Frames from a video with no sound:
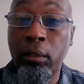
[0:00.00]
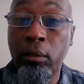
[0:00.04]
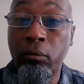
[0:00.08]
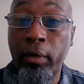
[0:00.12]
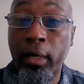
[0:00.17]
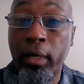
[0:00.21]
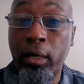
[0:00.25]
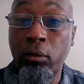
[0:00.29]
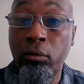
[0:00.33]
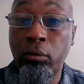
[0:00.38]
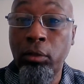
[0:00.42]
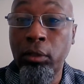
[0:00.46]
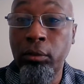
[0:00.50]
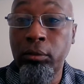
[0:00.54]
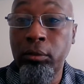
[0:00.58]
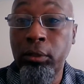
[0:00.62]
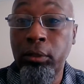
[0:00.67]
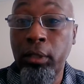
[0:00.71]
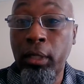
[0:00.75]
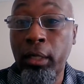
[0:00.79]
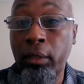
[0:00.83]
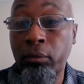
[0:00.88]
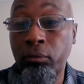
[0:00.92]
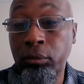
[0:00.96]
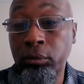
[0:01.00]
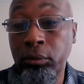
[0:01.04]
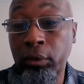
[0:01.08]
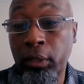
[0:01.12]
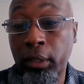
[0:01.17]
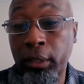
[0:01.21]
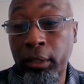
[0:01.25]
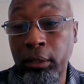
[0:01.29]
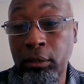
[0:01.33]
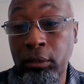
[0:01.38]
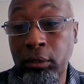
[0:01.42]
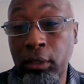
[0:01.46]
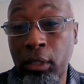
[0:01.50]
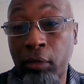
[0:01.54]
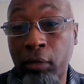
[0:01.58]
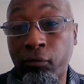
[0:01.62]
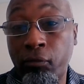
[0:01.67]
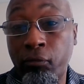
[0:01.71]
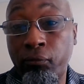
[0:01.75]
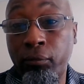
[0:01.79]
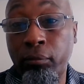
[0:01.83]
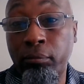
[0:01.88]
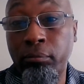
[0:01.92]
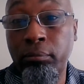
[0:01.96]
around on the other side was, I guess,
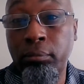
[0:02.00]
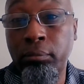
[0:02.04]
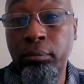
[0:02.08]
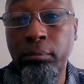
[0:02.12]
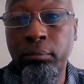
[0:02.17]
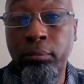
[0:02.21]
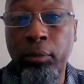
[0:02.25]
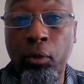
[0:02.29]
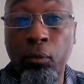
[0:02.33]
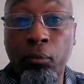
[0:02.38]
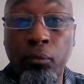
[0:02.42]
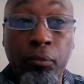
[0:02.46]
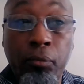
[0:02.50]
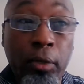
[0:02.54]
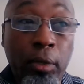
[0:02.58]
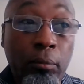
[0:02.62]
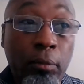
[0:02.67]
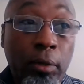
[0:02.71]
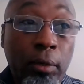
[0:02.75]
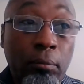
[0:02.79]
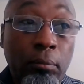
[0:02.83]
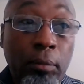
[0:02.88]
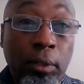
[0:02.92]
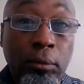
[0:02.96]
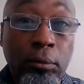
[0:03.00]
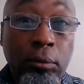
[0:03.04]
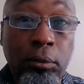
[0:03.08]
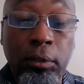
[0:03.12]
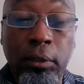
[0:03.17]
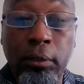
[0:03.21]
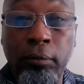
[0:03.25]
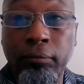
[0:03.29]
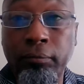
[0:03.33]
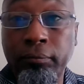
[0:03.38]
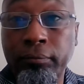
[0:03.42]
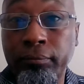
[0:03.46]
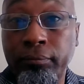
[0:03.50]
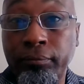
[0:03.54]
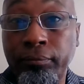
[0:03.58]
safer for both them and myself.